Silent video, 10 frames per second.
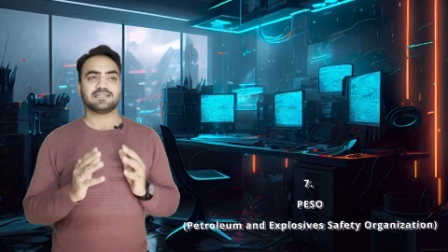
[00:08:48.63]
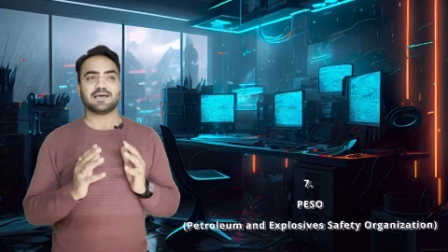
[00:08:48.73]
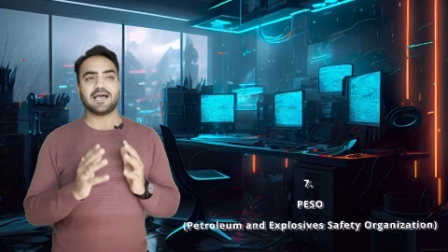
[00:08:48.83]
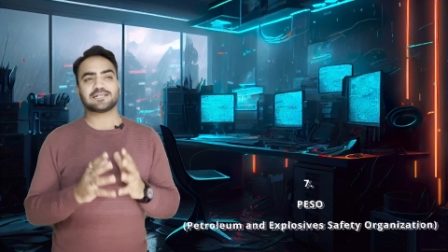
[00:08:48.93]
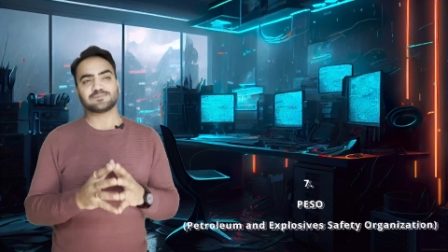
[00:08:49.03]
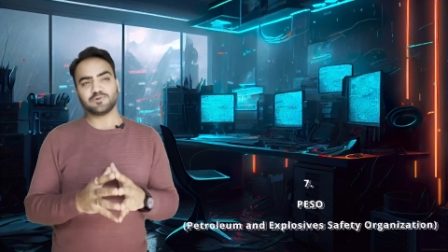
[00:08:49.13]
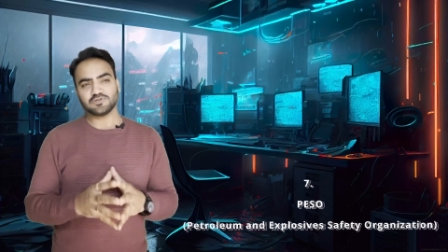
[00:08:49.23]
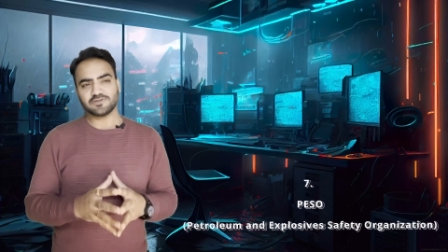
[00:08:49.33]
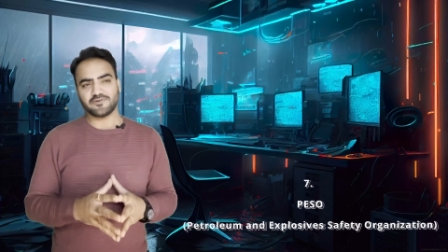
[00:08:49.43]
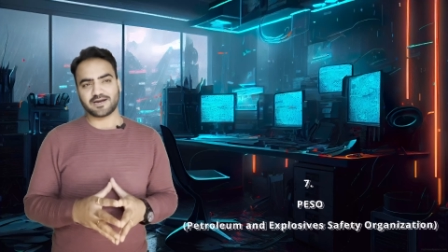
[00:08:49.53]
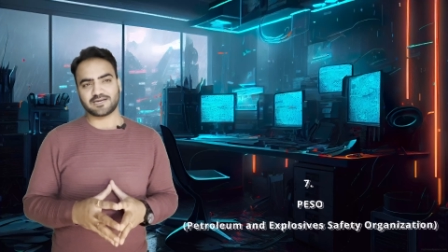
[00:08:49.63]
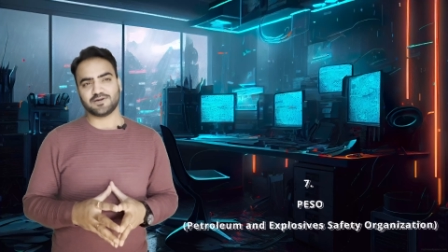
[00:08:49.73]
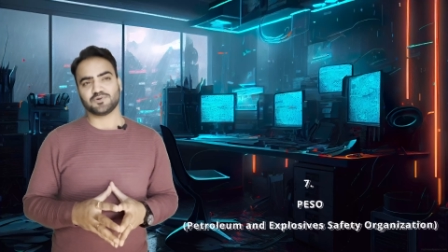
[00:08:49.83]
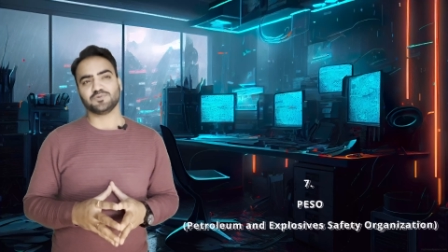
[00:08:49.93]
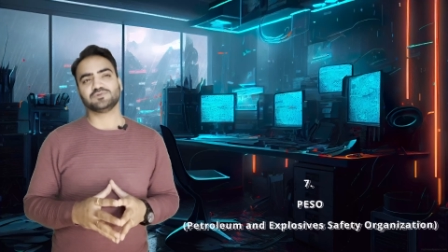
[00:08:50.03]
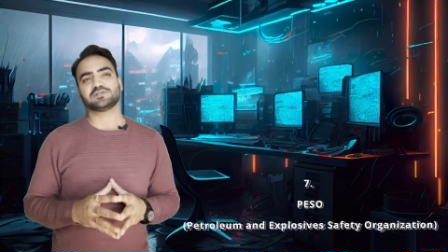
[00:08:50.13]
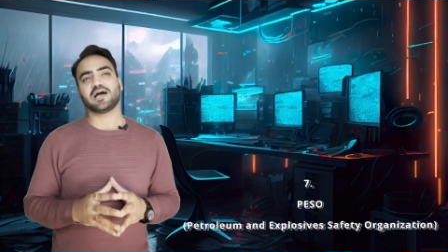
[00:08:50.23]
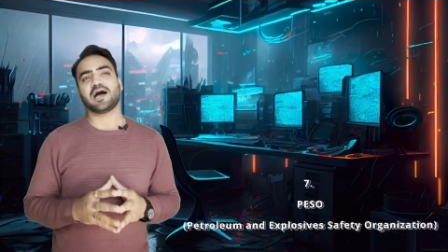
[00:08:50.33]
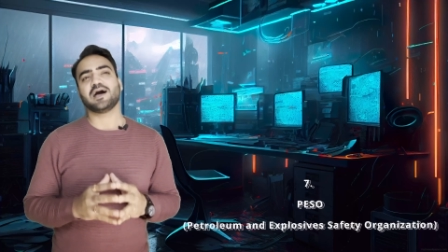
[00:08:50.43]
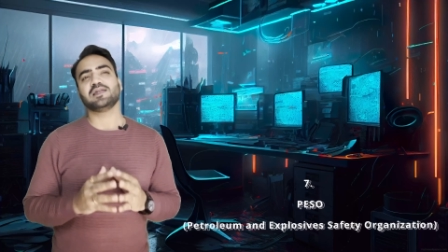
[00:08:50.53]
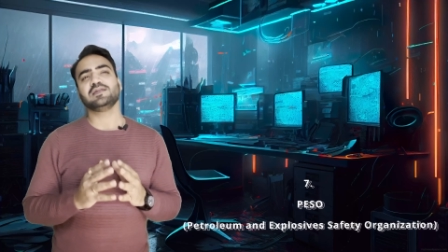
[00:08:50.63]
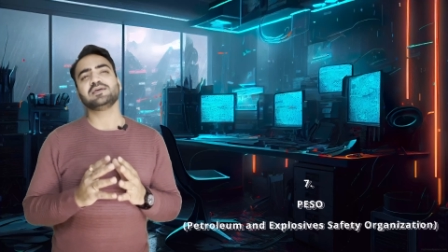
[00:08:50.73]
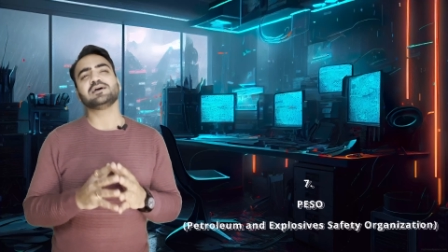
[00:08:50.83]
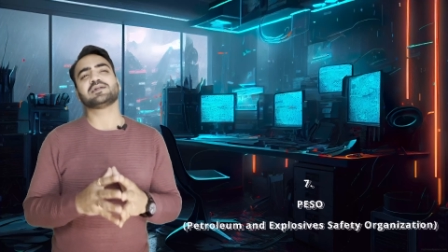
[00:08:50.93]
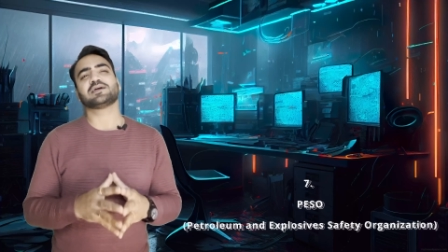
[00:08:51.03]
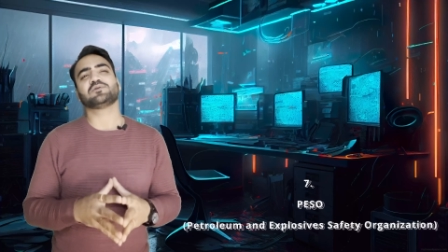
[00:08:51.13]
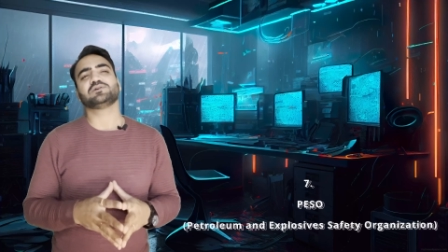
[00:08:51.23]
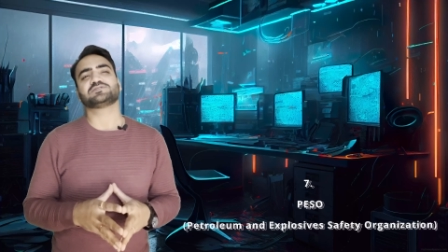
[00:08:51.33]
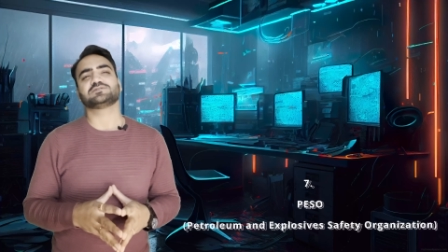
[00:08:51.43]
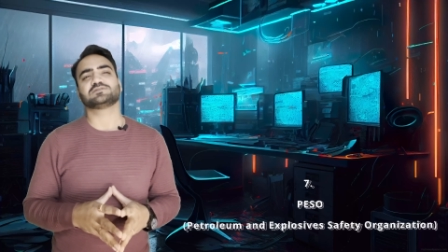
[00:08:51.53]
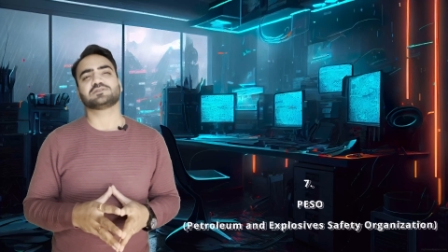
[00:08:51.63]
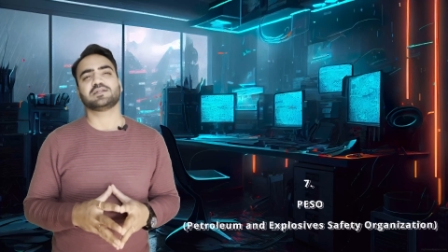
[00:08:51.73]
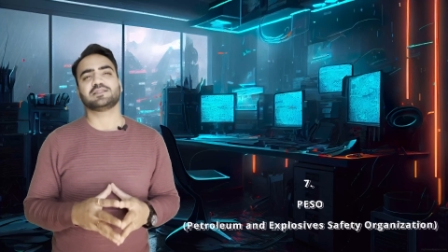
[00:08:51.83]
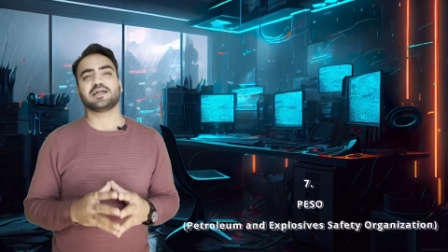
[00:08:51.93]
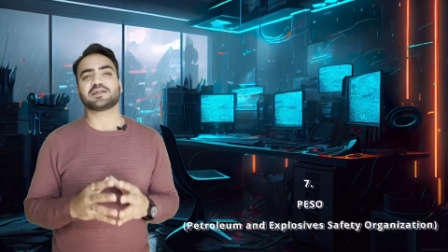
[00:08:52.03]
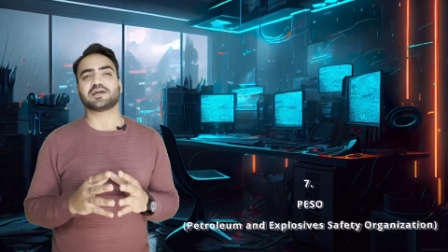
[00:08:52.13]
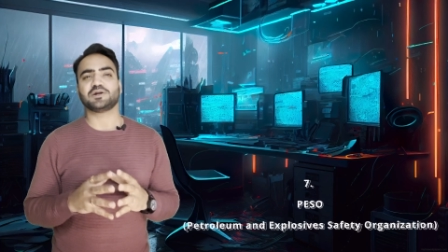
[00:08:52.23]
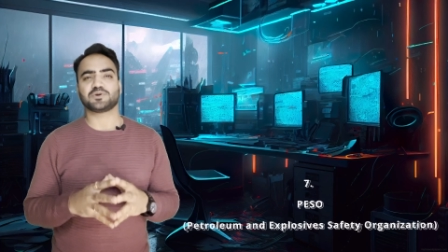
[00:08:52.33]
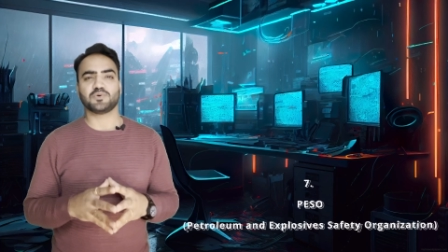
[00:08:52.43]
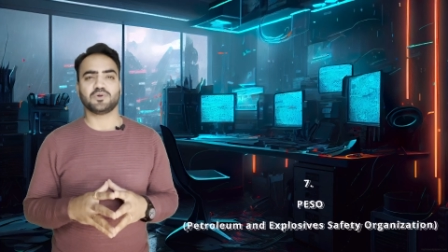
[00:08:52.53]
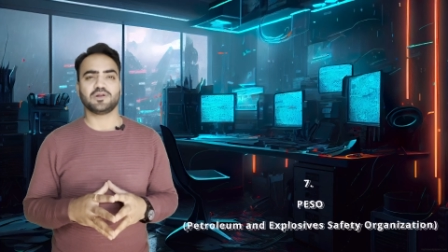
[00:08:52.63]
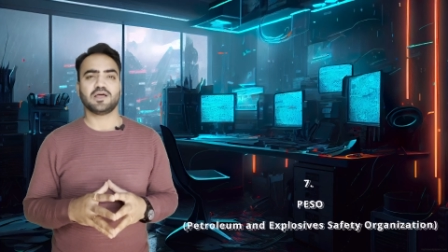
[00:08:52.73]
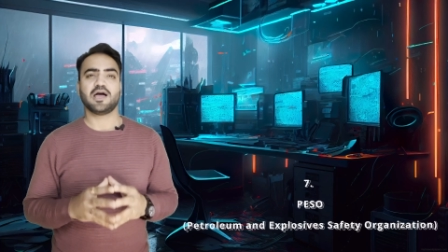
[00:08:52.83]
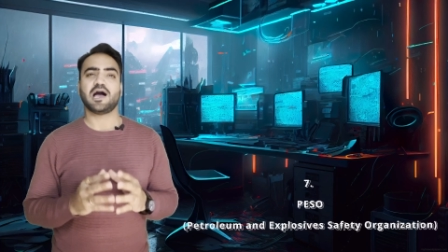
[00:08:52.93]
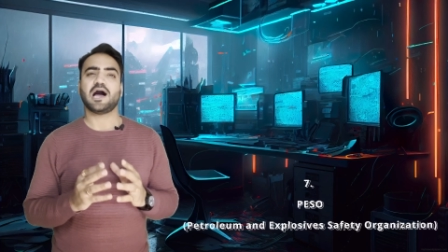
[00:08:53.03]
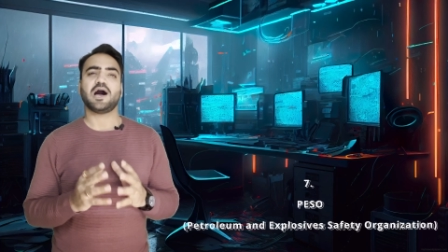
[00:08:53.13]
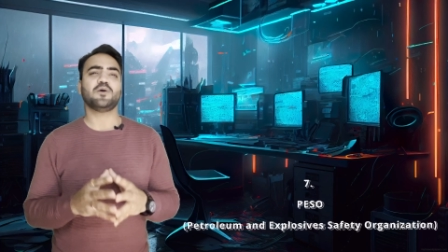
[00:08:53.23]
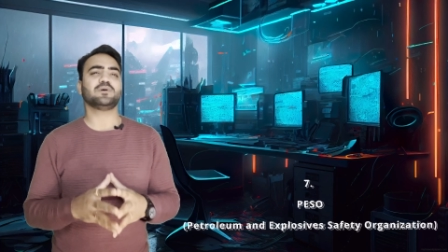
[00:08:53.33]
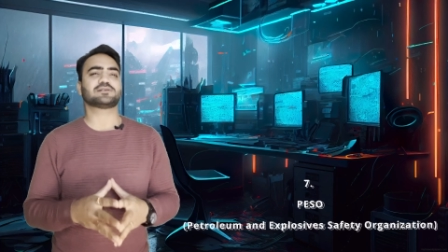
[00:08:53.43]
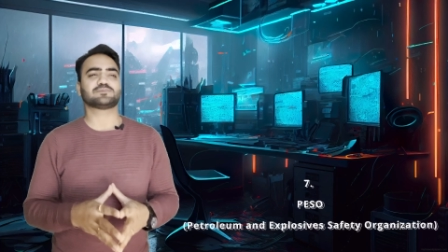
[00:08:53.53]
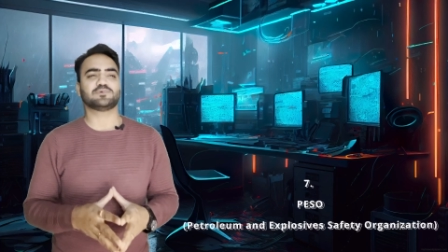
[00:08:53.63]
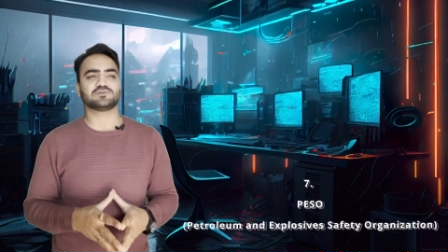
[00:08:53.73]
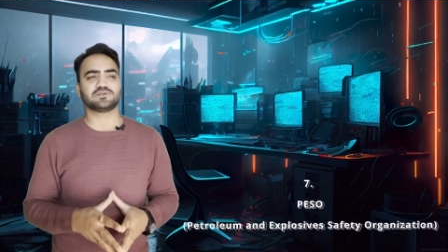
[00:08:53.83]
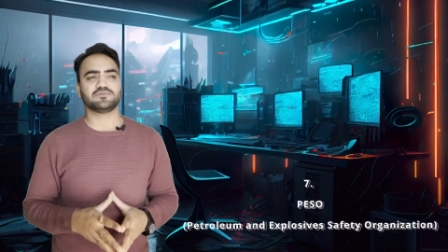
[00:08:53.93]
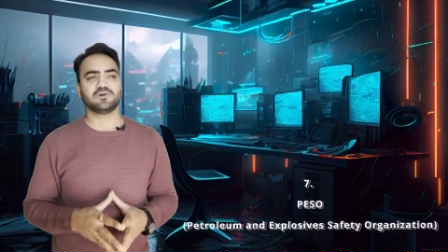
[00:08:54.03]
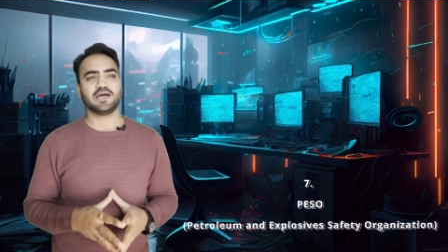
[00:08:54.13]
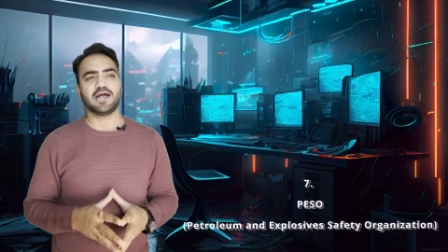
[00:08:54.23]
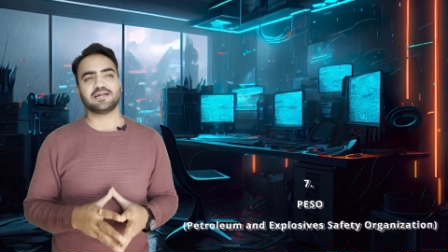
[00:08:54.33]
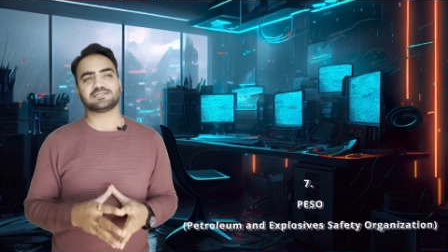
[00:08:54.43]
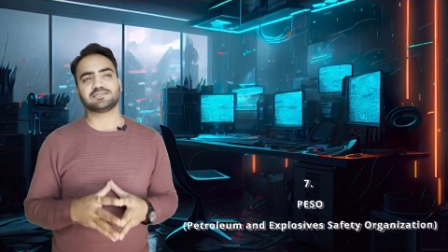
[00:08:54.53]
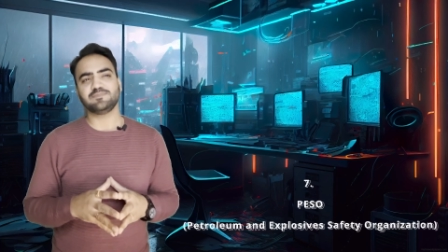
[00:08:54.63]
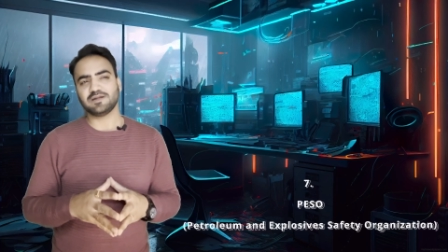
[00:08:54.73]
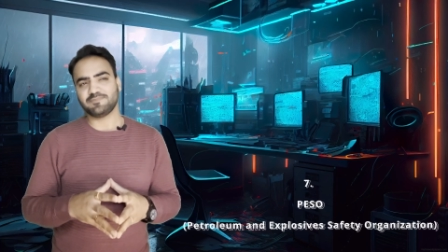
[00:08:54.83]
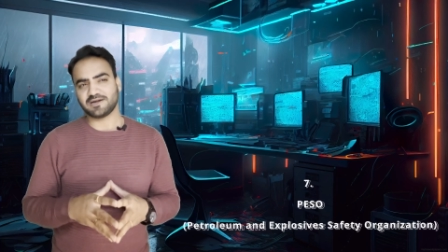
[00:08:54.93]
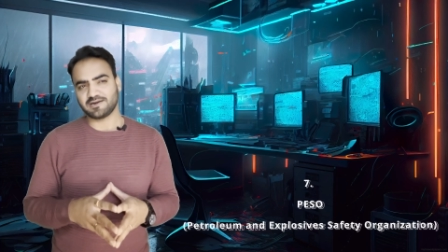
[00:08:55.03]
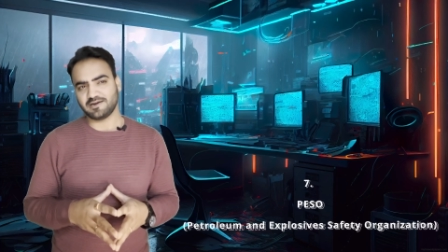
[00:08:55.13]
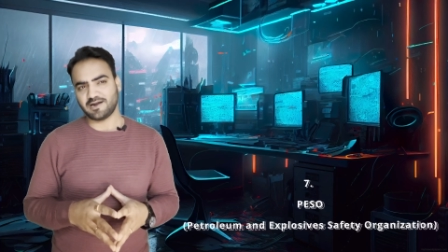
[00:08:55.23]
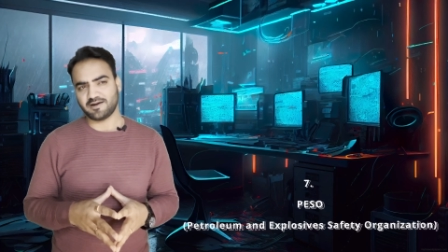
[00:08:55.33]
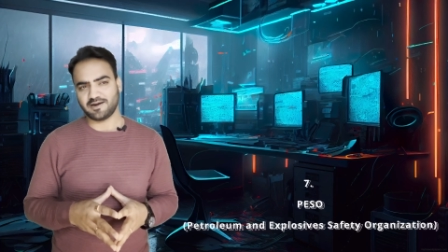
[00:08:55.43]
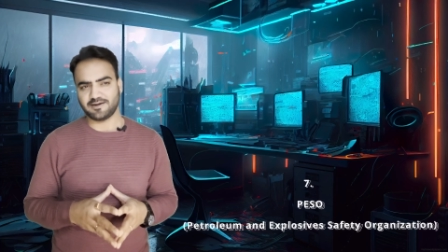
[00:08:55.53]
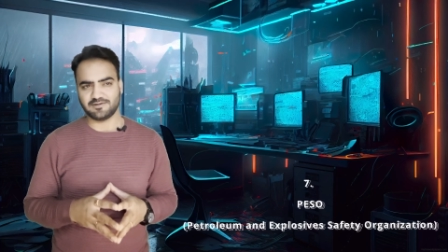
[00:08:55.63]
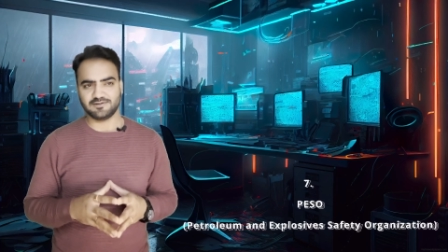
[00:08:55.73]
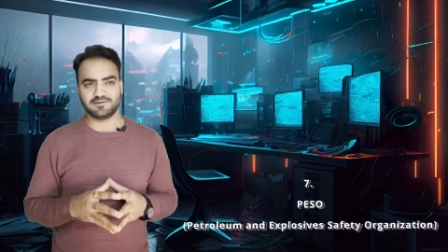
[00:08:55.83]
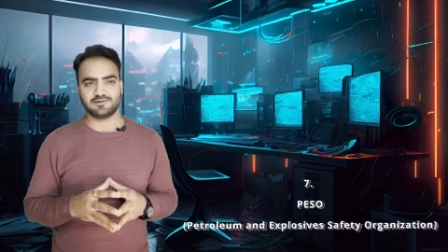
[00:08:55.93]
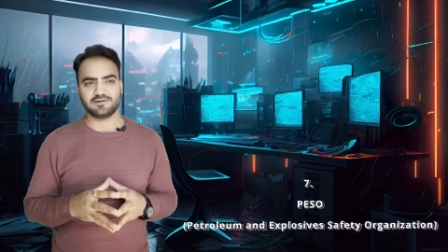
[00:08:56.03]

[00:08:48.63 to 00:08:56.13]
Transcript: The Explosive Act and Rules are legal regulations that control how explosive and similar material are handled,